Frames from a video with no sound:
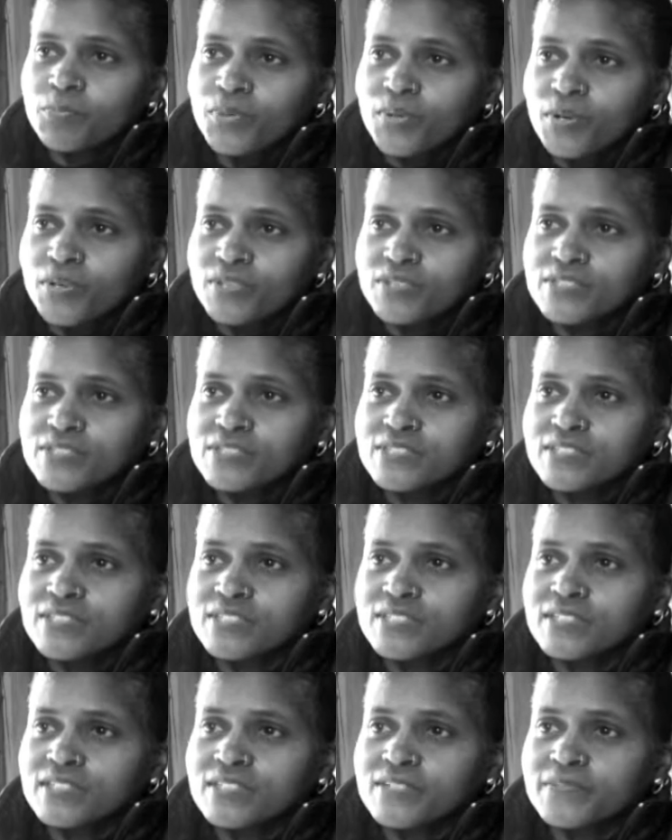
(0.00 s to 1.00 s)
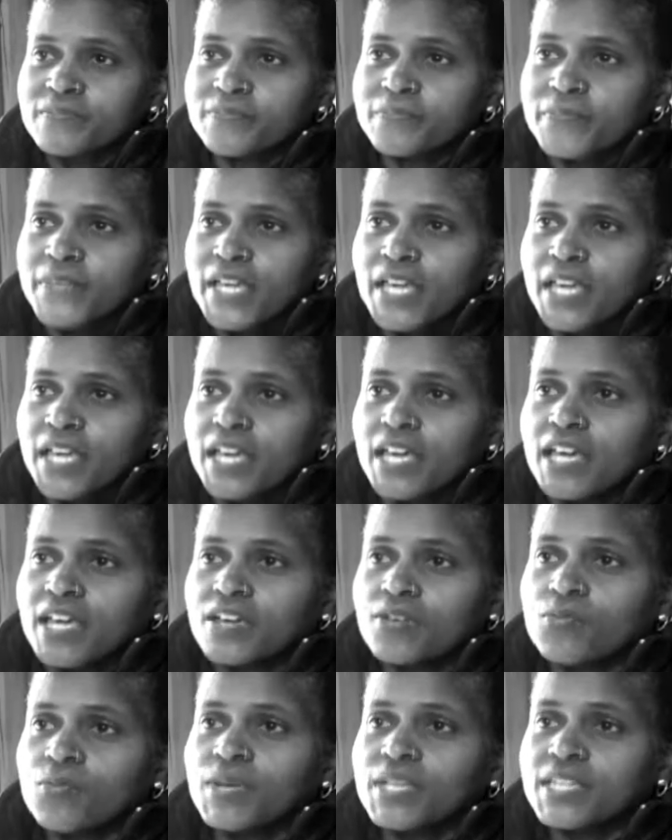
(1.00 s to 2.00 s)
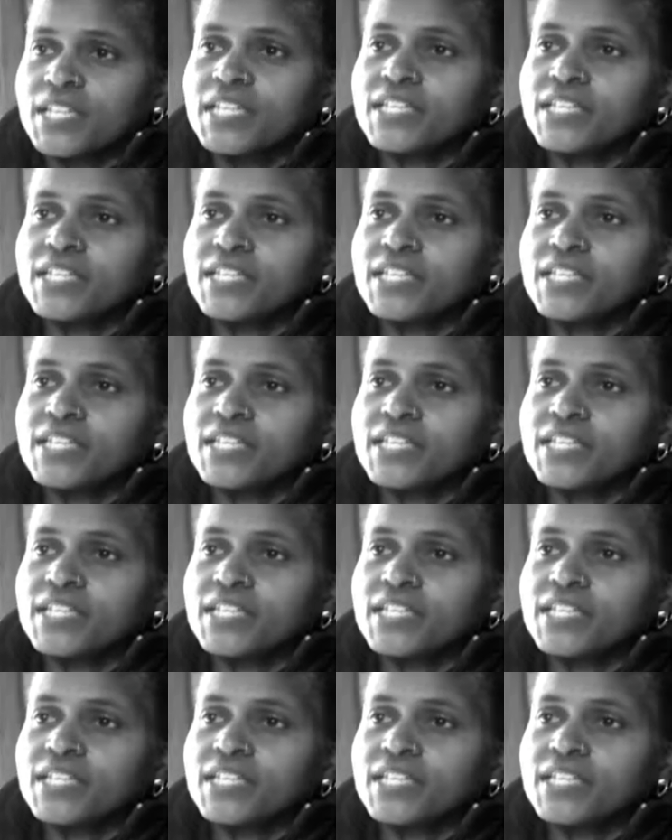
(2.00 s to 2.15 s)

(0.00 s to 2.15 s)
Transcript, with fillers: had books. And